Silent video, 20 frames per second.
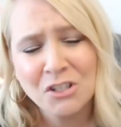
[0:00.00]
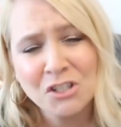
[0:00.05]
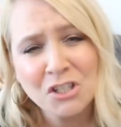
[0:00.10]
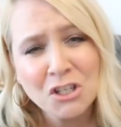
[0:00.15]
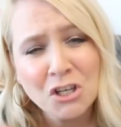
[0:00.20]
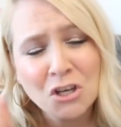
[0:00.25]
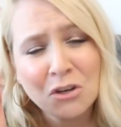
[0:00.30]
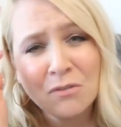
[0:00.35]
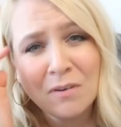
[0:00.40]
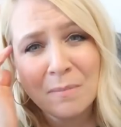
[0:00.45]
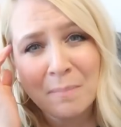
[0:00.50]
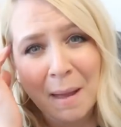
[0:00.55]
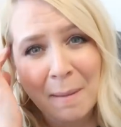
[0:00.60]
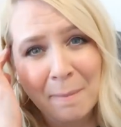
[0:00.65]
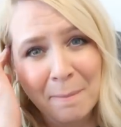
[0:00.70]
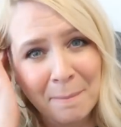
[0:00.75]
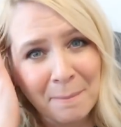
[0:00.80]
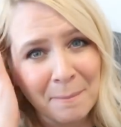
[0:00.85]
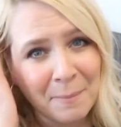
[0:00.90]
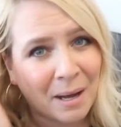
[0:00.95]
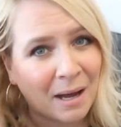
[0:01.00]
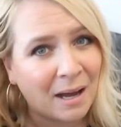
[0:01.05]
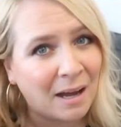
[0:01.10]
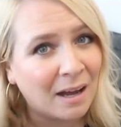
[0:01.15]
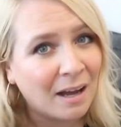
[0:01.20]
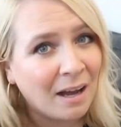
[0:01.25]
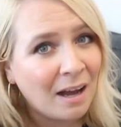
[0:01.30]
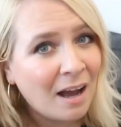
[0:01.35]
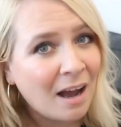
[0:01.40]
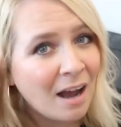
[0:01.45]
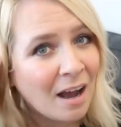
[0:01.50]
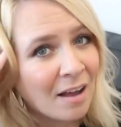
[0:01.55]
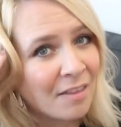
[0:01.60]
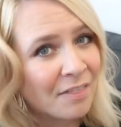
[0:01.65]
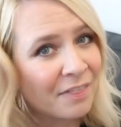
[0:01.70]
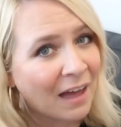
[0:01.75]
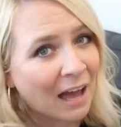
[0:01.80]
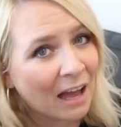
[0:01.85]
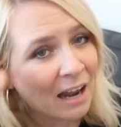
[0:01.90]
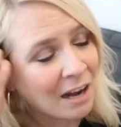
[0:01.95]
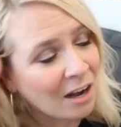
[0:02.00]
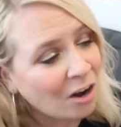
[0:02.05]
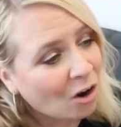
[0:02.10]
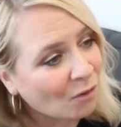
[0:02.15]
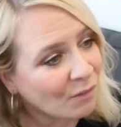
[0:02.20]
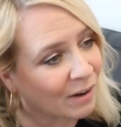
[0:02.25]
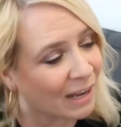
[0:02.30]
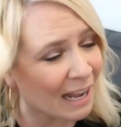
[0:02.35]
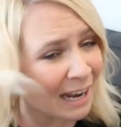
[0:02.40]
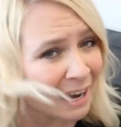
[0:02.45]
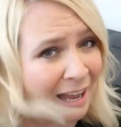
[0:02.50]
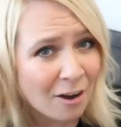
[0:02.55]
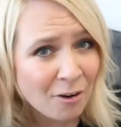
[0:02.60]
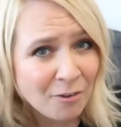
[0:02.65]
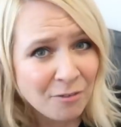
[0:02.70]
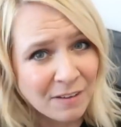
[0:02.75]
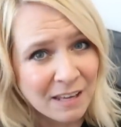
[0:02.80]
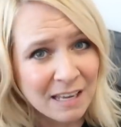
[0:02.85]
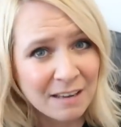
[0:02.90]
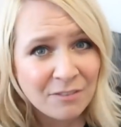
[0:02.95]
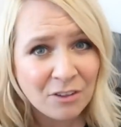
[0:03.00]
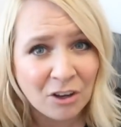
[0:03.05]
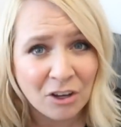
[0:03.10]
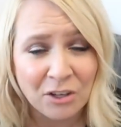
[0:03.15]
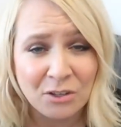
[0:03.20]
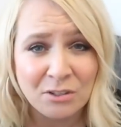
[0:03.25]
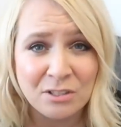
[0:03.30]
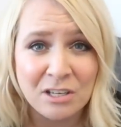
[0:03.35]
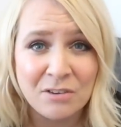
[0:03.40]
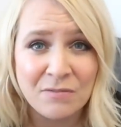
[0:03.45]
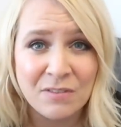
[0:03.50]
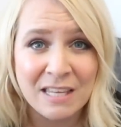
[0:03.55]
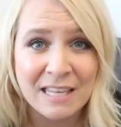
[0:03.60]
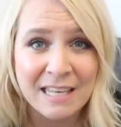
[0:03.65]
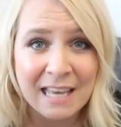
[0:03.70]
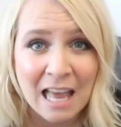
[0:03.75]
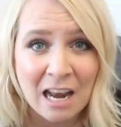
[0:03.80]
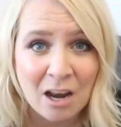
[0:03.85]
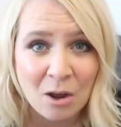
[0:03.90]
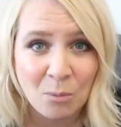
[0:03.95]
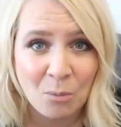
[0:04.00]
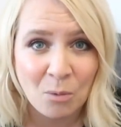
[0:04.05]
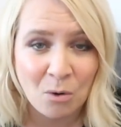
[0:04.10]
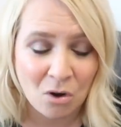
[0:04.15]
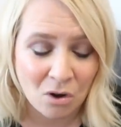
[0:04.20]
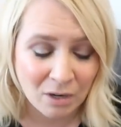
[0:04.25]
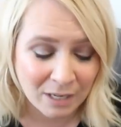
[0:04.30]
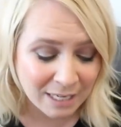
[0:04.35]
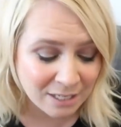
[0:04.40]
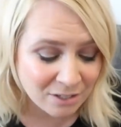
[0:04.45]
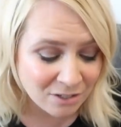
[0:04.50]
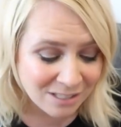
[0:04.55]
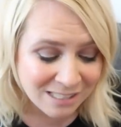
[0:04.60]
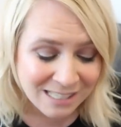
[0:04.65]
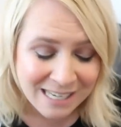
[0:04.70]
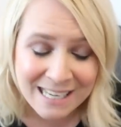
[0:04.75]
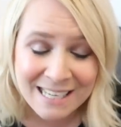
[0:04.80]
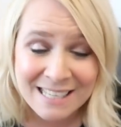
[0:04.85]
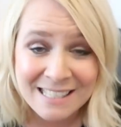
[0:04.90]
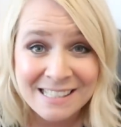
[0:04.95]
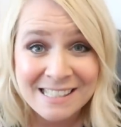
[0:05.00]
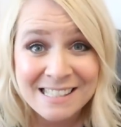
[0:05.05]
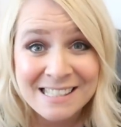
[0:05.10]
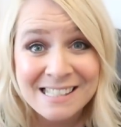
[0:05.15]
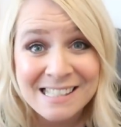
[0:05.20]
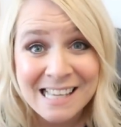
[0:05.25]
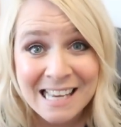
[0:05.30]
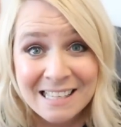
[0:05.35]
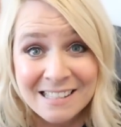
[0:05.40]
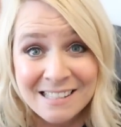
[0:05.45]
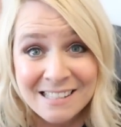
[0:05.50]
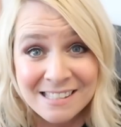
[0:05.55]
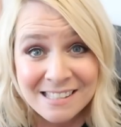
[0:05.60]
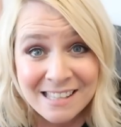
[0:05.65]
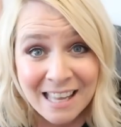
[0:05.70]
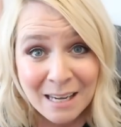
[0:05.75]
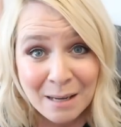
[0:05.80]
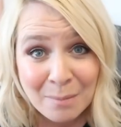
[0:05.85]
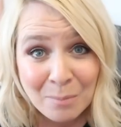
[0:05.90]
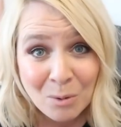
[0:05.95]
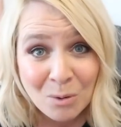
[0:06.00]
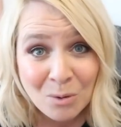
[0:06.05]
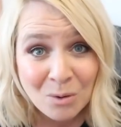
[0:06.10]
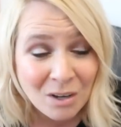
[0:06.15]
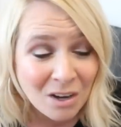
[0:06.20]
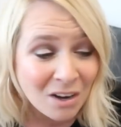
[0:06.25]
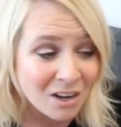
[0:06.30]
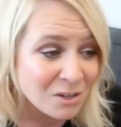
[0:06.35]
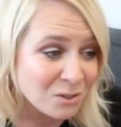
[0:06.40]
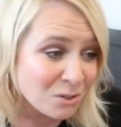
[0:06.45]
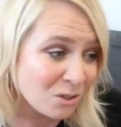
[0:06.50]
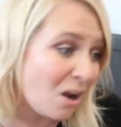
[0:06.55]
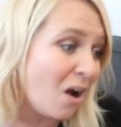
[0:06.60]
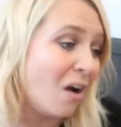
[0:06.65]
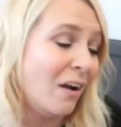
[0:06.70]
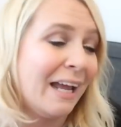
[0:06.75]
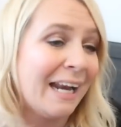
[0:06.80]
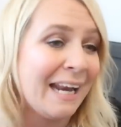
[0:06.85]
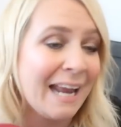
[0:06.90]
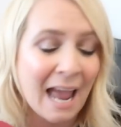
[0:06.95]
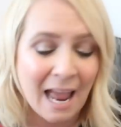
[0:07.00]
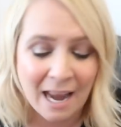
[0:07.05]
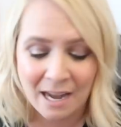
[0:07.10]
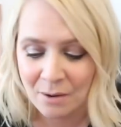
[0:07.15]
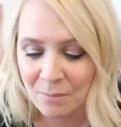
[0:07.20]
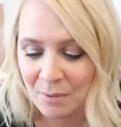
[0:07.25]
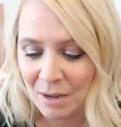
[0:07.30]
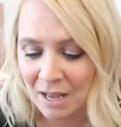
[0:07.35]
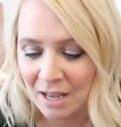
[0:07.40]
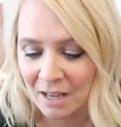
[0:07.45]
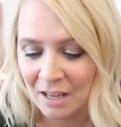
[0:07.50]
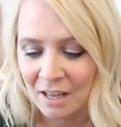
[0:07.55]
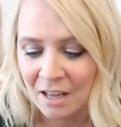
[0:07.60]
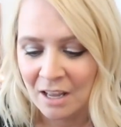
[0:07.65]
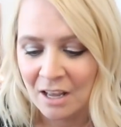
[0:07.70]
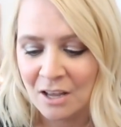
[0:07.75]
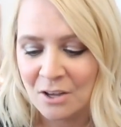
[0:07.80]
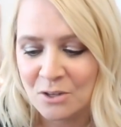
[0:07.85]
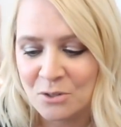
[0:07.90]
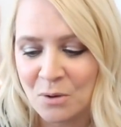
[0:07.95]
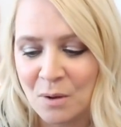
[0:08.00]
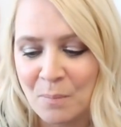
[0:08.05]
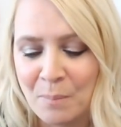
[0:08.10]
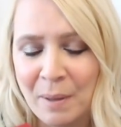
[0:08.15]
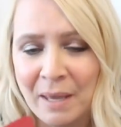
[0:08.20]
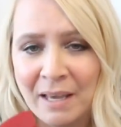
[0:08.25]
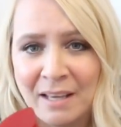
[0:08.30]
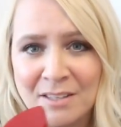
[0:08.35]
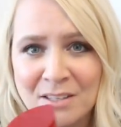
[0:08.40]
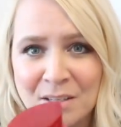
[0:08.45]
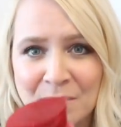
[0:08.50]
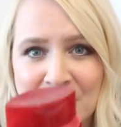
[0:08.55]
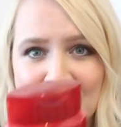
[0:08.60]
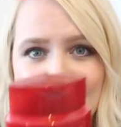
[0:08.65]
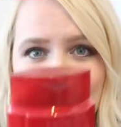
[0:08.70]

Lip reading: do you remember that L'Oreal Elvive that I used to love, the yellow one? It doesn't exist anymore, guys. You can't get it anywhere. So I picked up